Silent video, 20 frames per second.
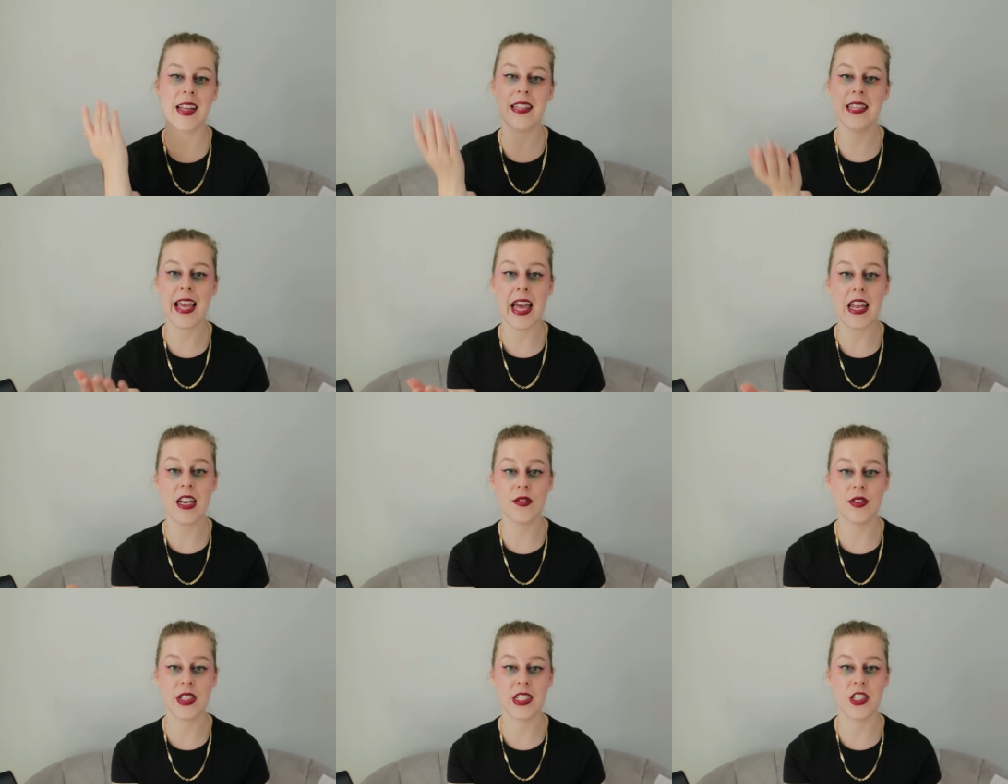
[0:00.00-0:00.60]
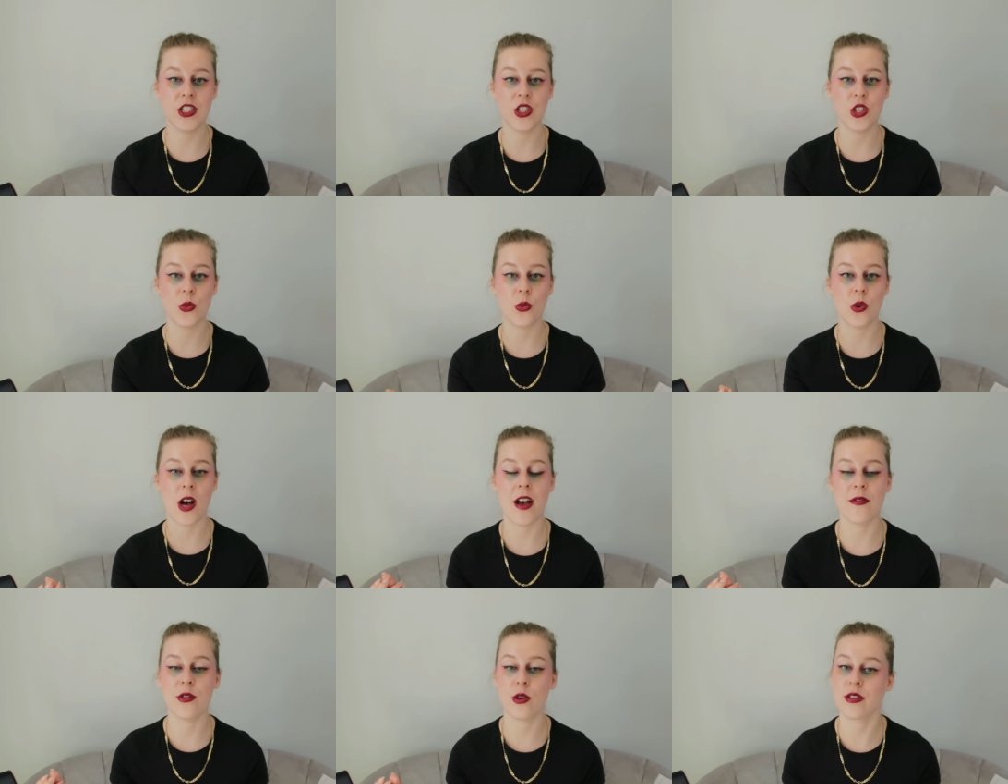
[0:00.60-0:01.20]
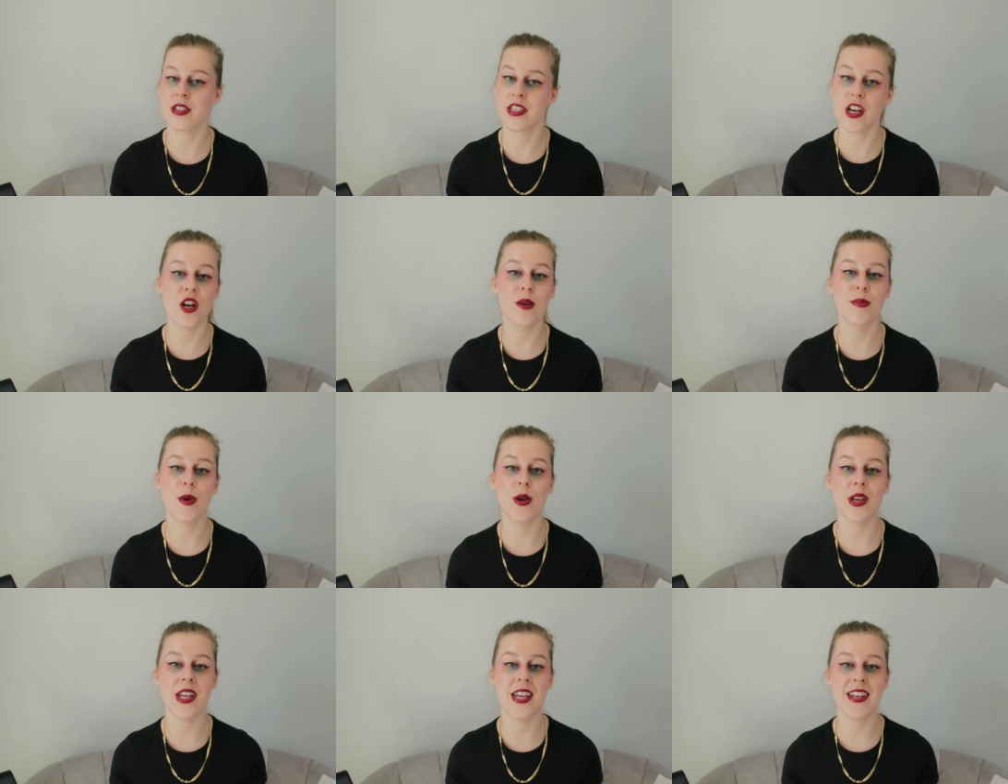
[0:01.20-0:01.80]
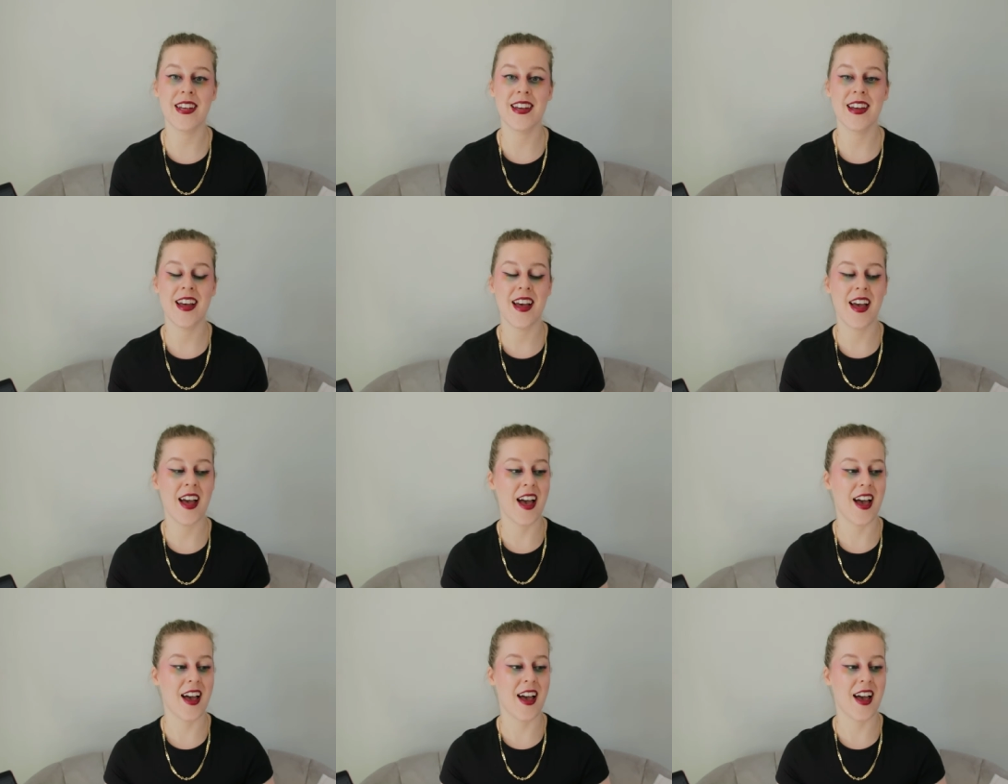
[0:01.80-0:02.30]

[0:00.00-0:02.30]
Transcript: And at the end of it, you will have your ceremony